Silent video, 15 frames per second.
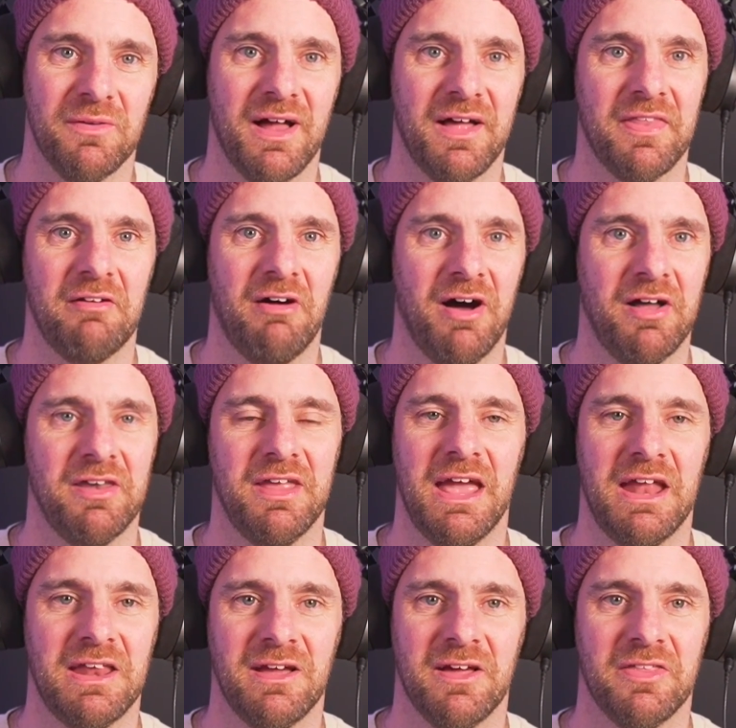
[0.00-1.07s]
Like, there aren't
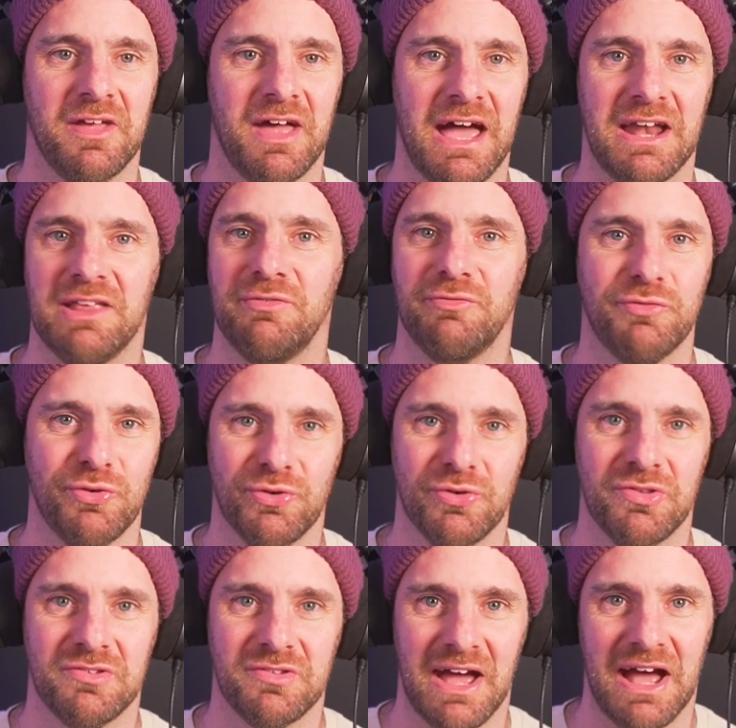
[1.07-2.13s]
any other Annie
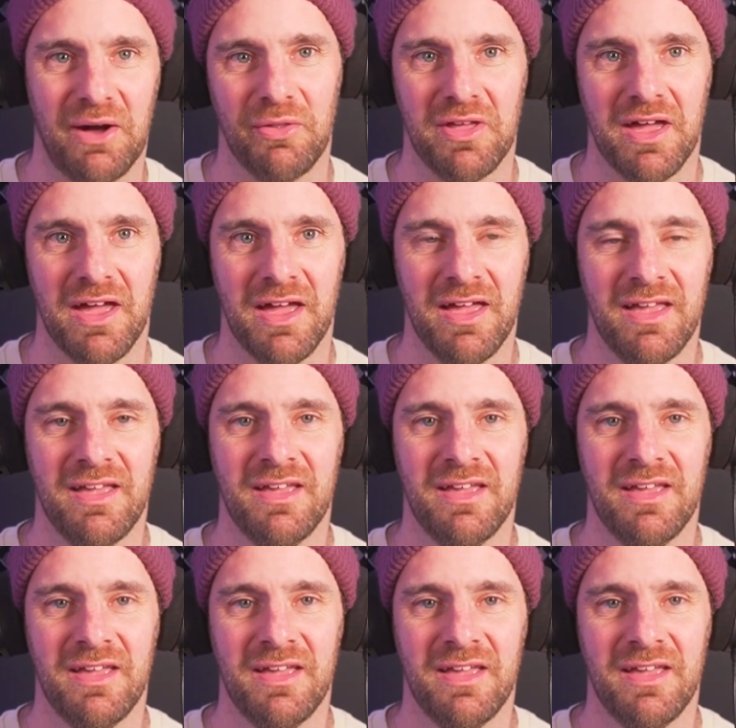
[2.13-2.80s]
Fords out there,